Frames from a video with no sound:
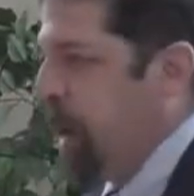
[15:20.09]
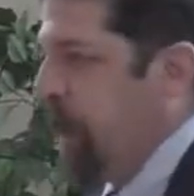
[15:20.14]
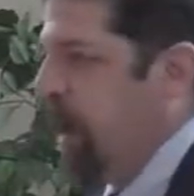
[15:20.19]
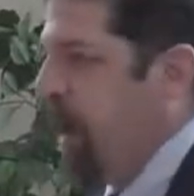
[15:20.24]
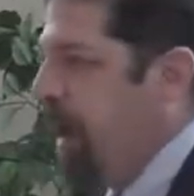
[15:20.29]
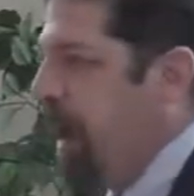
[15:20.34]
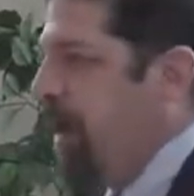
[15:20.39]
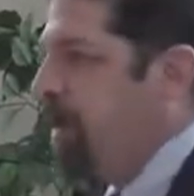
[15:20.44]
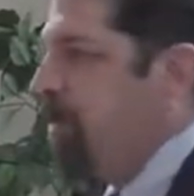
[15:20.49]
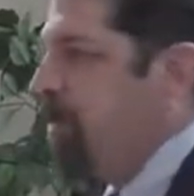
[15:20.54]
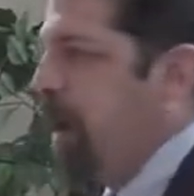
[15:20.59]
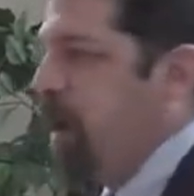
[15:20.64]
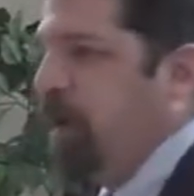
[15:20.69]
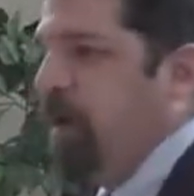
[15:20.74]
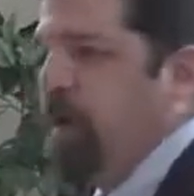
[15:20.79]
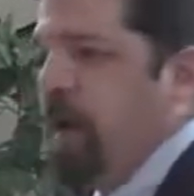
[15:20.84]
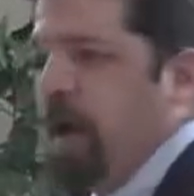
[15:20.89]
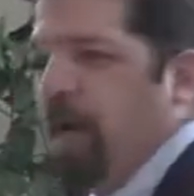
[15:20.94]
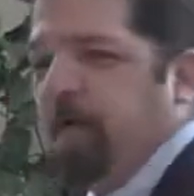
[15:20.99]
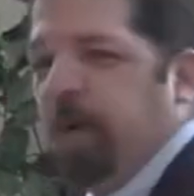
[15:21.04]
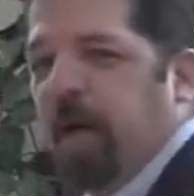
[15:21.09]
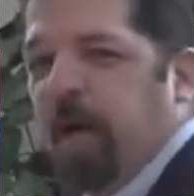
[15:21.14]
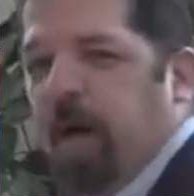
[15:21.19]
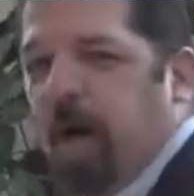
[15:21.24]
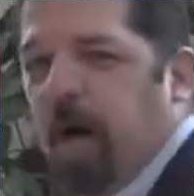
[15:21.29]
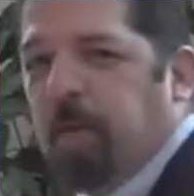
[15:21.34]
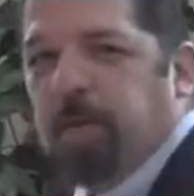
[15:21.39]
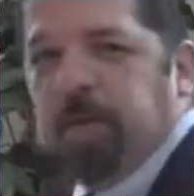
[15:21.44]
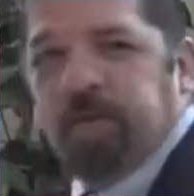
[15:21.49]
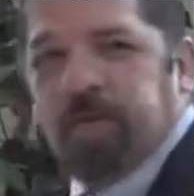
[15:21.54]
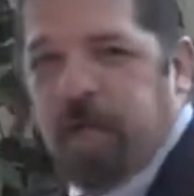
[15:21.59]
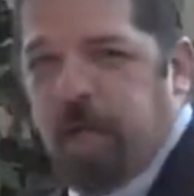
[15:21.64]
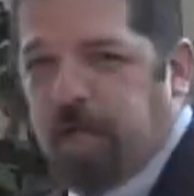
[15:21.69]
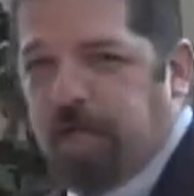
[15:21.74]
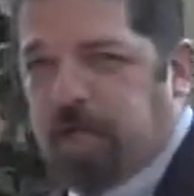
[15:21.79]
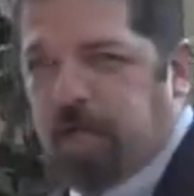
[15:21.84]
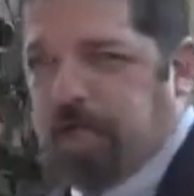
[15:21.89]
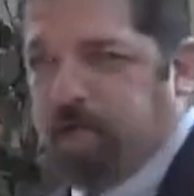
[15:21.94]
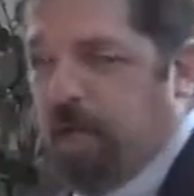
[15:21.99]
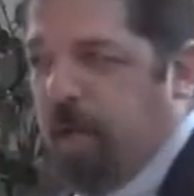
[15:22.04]
I can't tell you how many
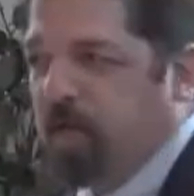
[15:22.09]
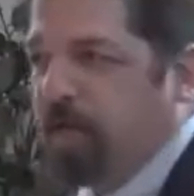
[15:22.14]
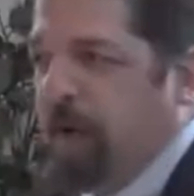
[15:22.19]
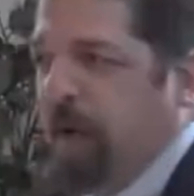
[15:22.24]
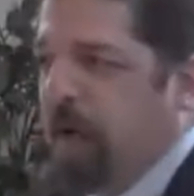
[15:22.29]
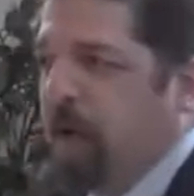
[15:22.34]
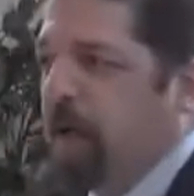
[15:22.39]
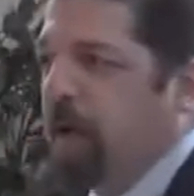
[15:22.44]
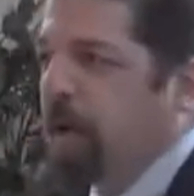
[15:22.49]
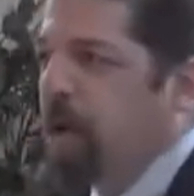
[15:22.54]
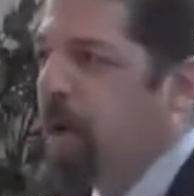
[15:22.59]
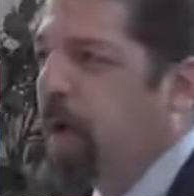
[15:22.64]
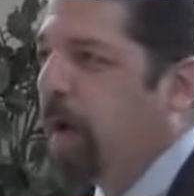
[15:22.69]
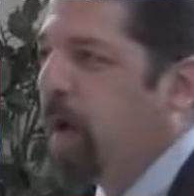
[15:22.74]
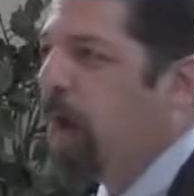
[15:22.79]
conversations I've been in